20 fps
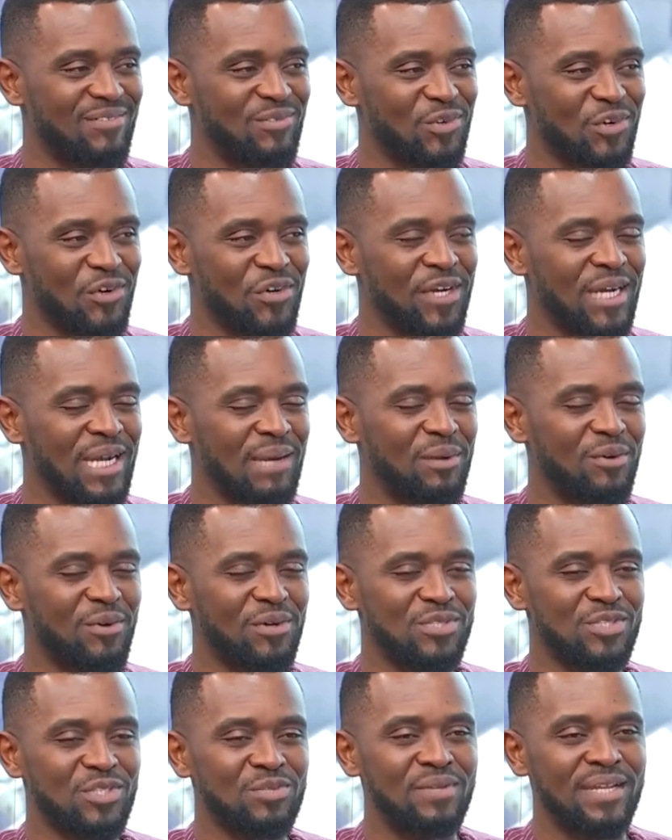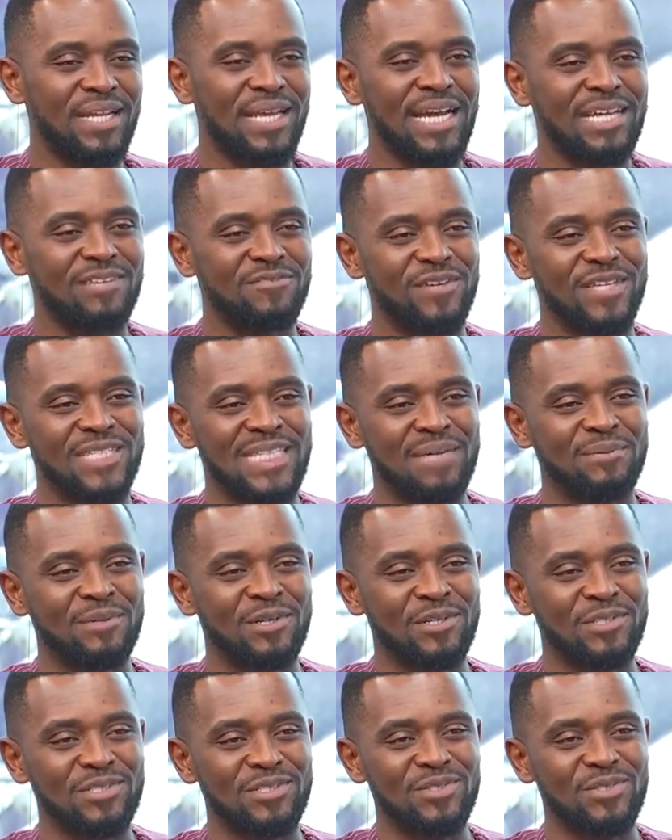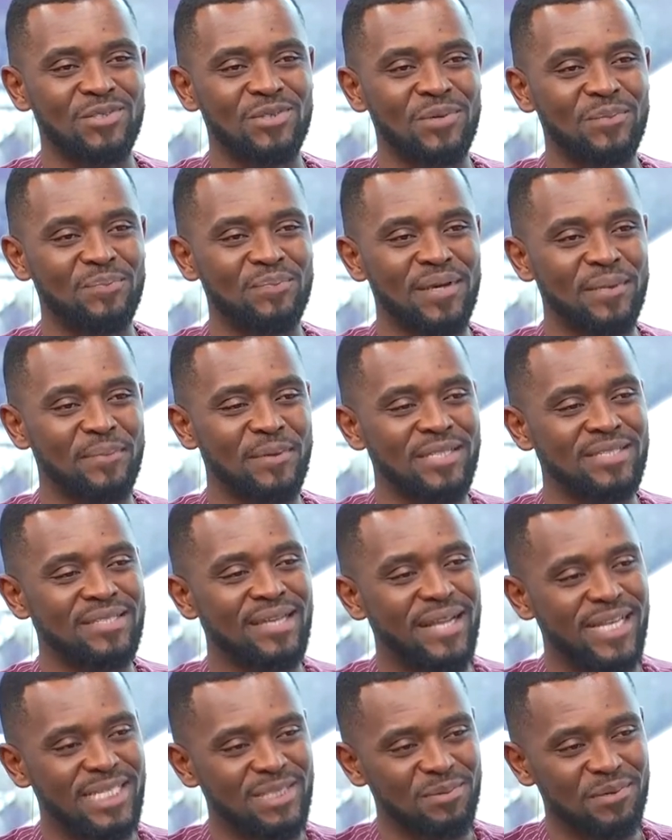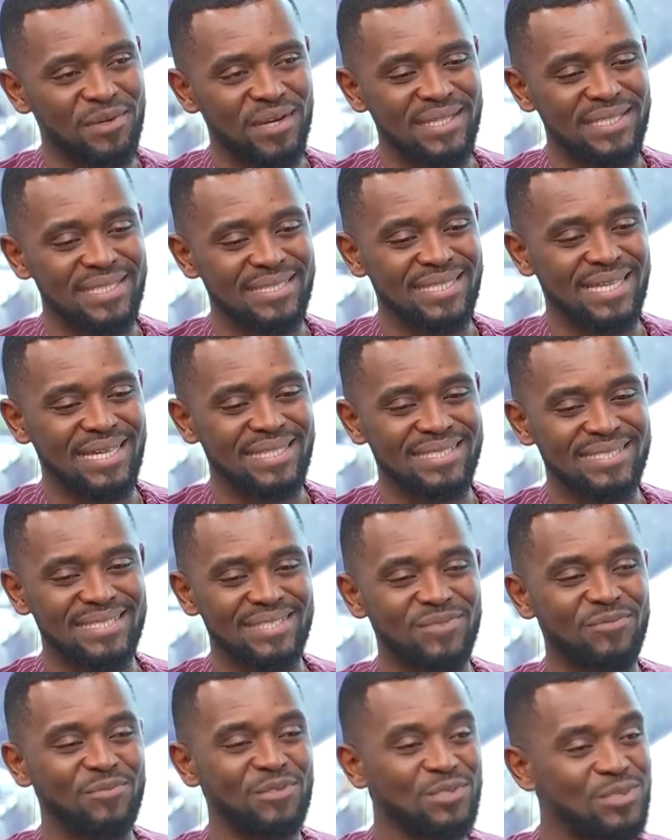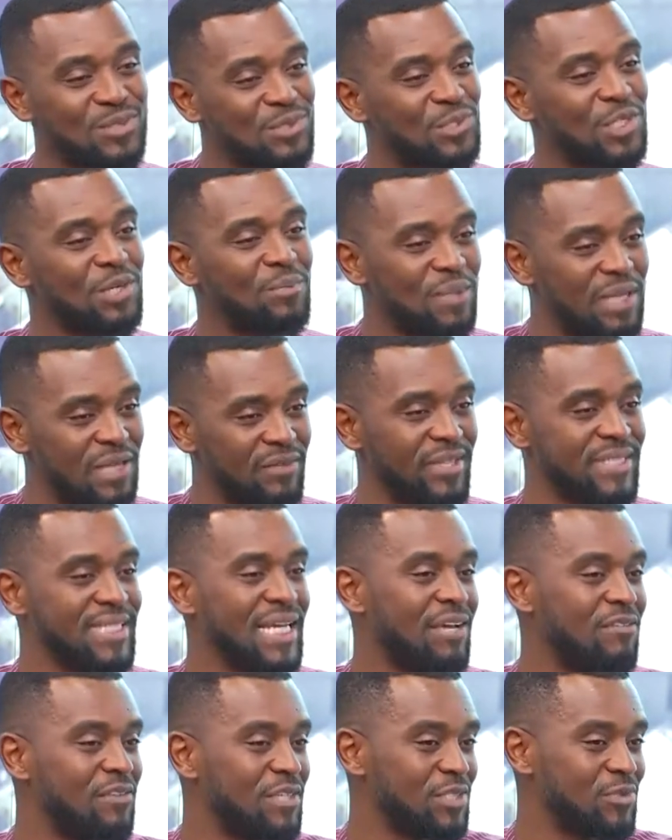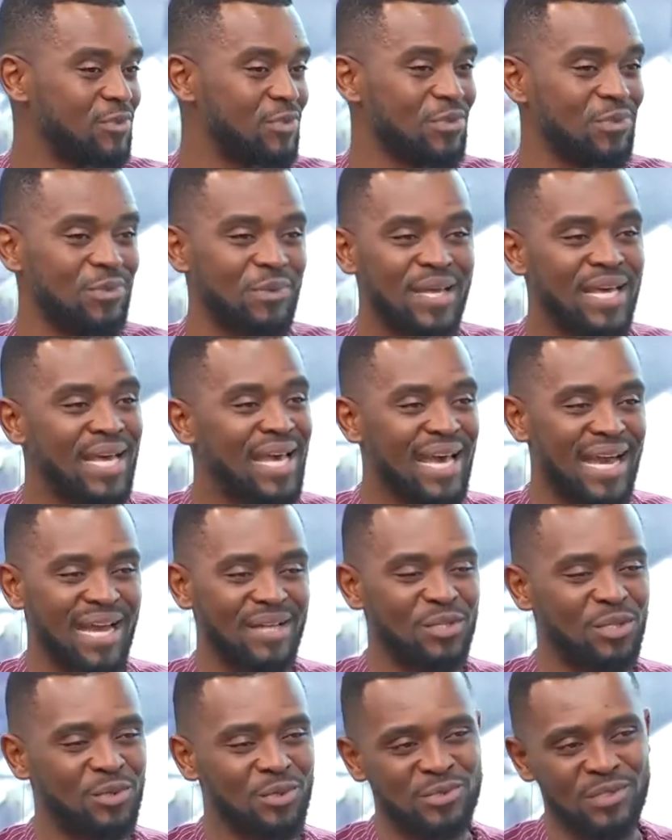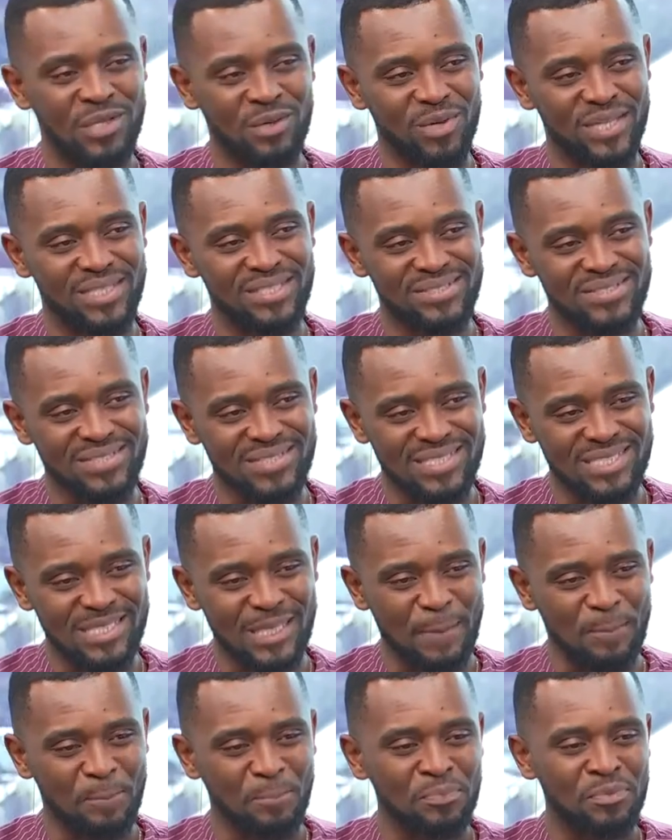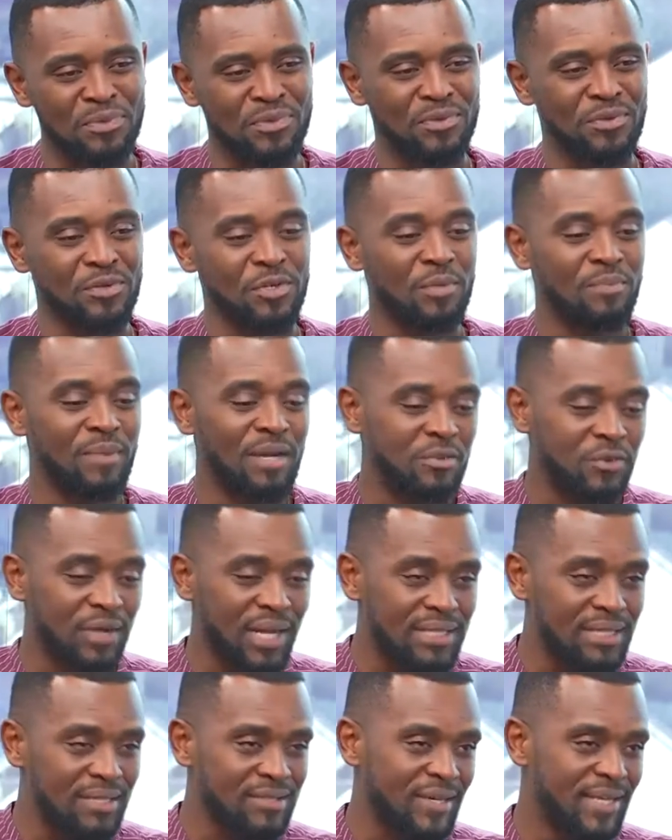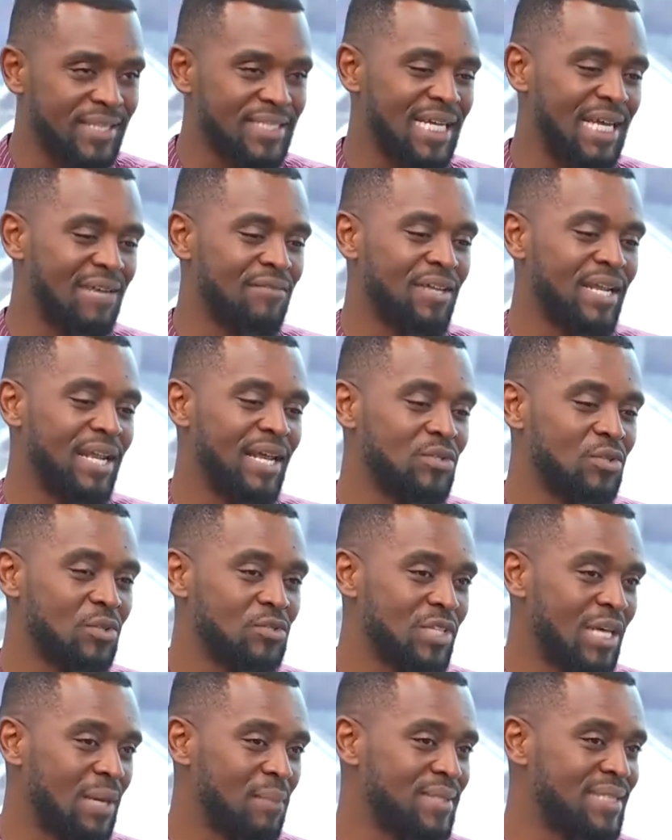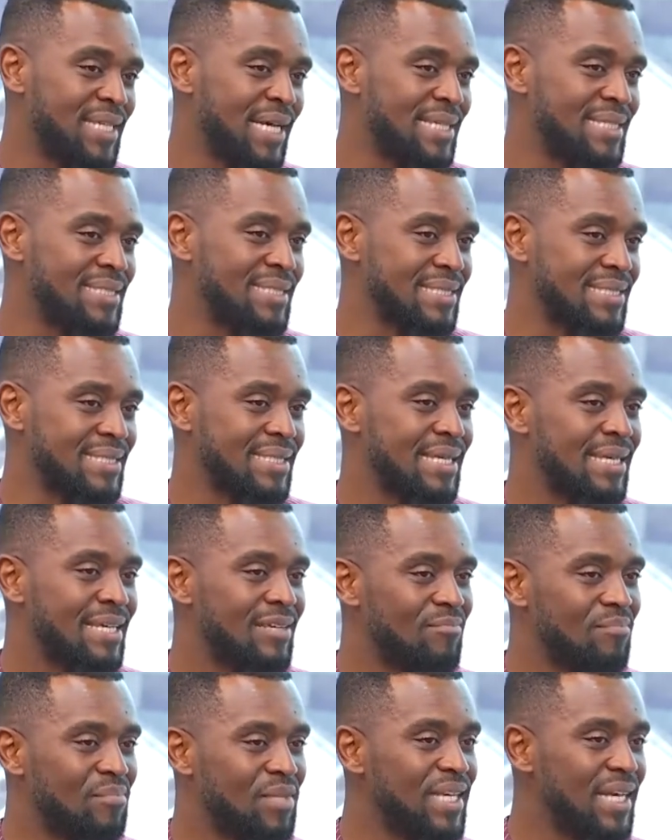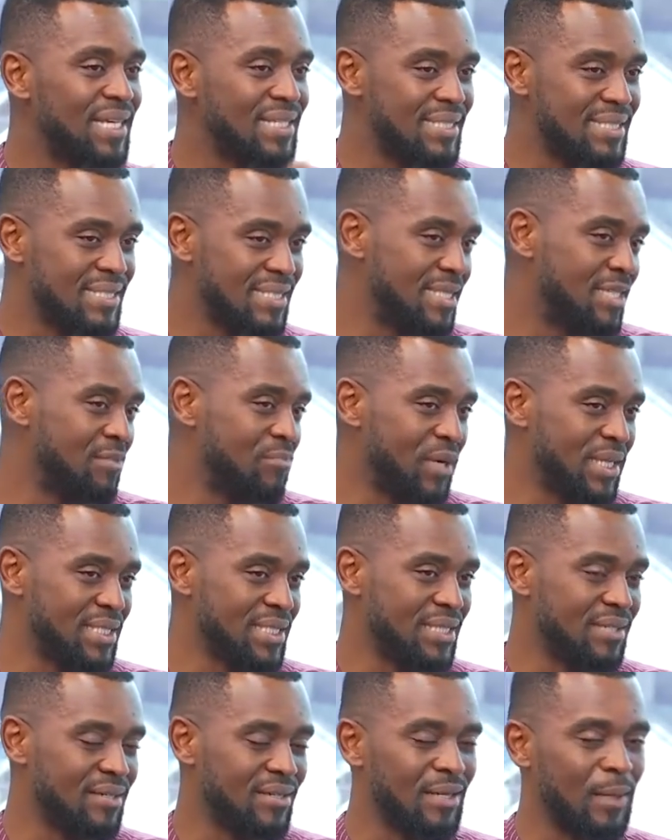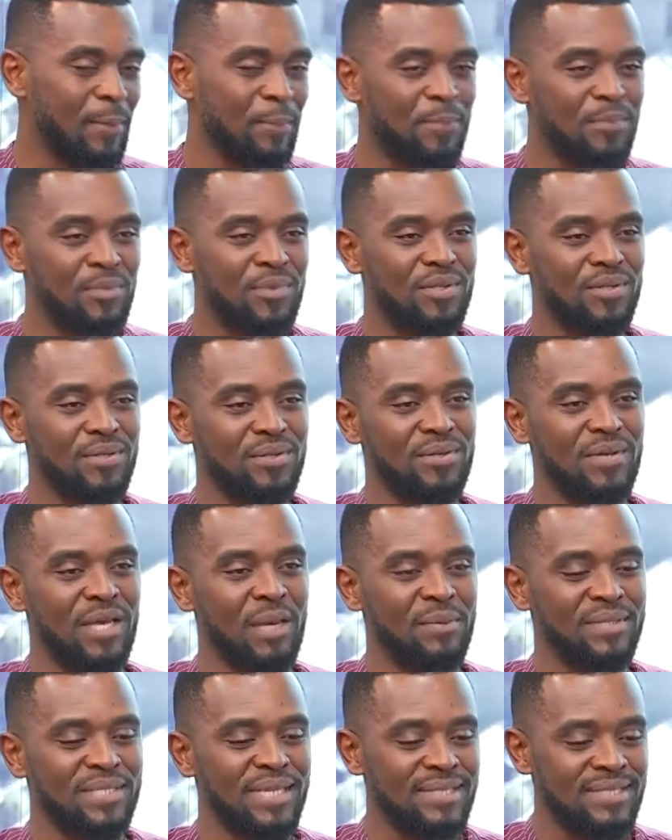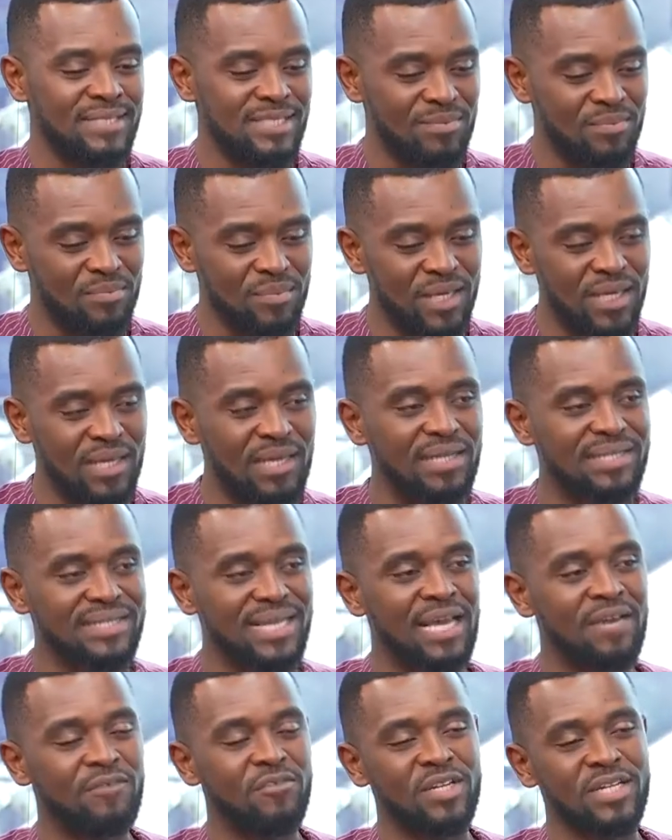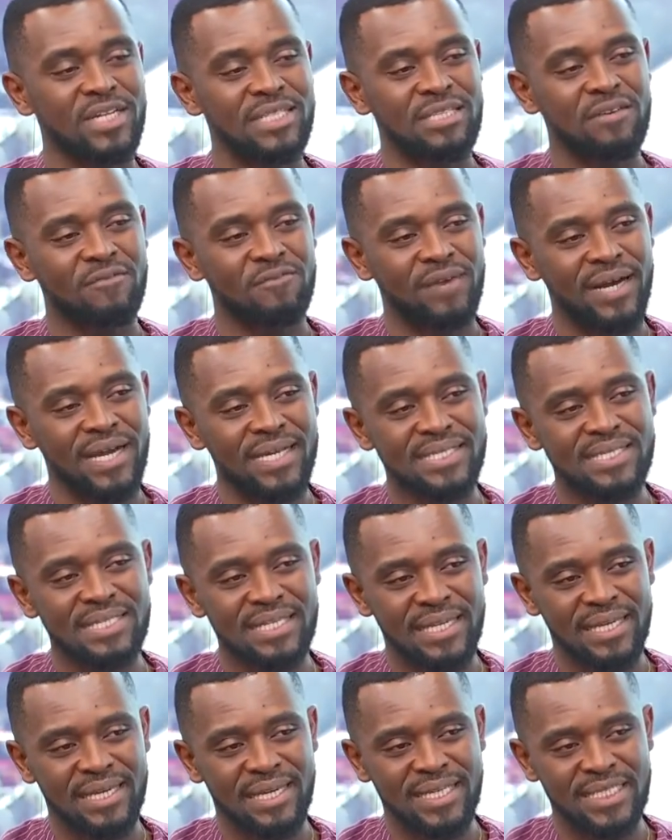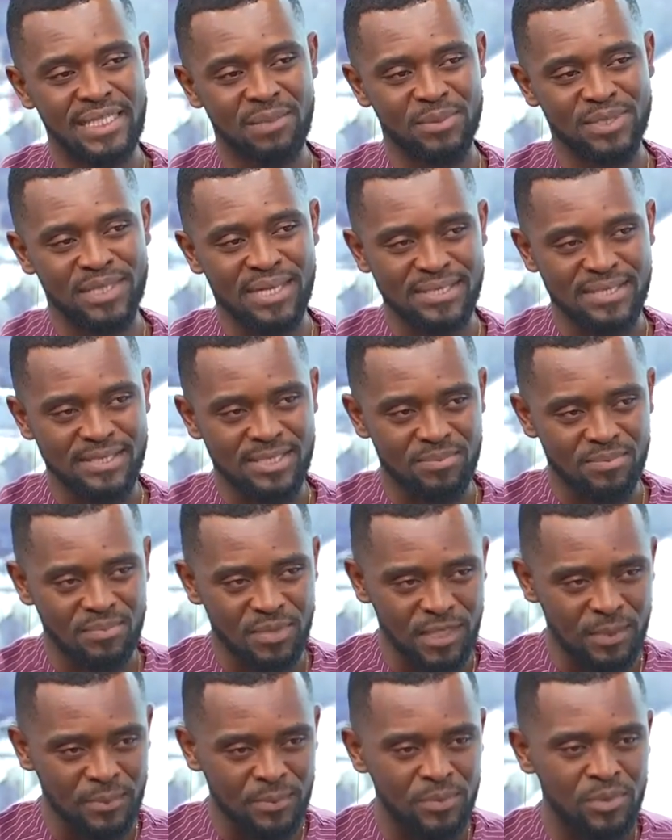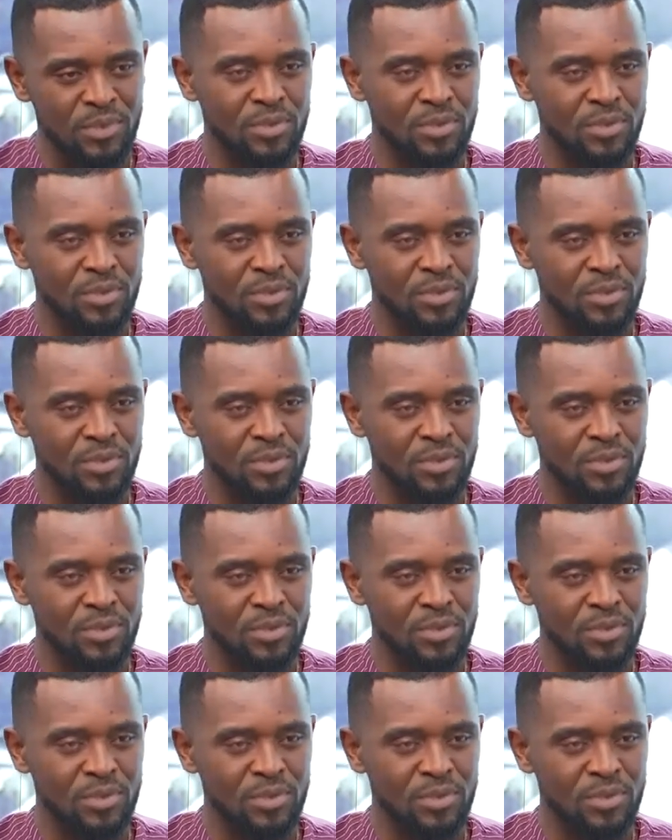growing up, there were so many adverts about personal experiences that if you still don't believe HIV is real, I don't know what you are waiting to see. But related to HIV, there's also hepatitis B and C in particular. Hepatitis B, thankfully, there's a vaccine against hepatitis B.